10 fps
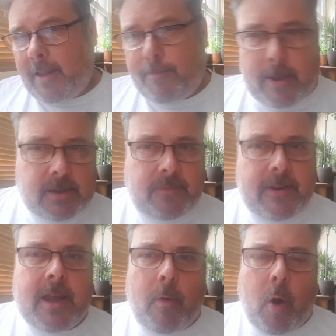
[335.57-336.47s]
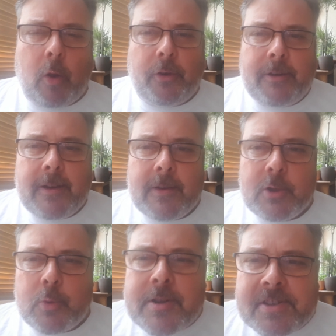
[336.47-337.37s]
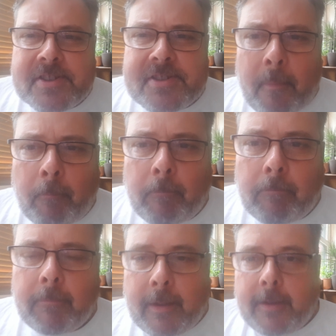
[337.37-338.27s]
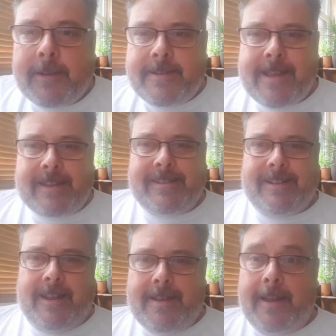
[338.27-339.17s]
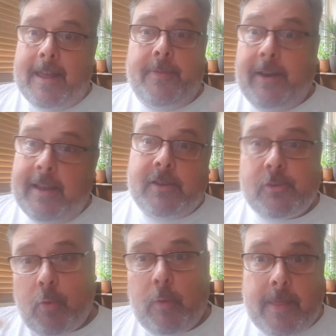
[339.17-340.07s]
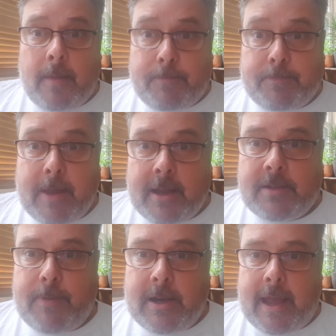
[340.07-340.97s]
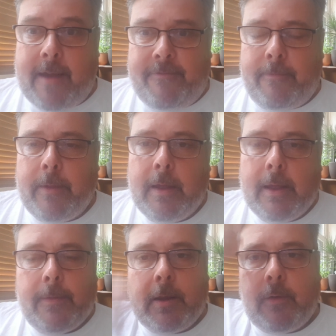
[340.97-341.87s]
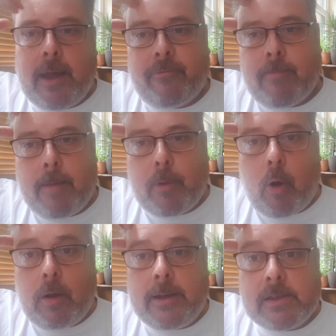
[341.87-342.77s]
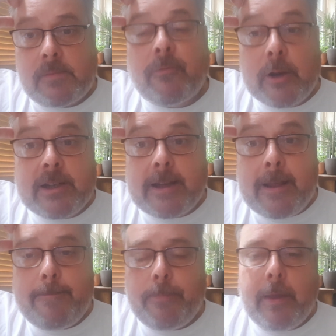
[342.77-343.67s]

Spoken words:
they placed a video on Twitter's yesterday. Again, the links are all in the PDF that you can get from my blog, and it's free today.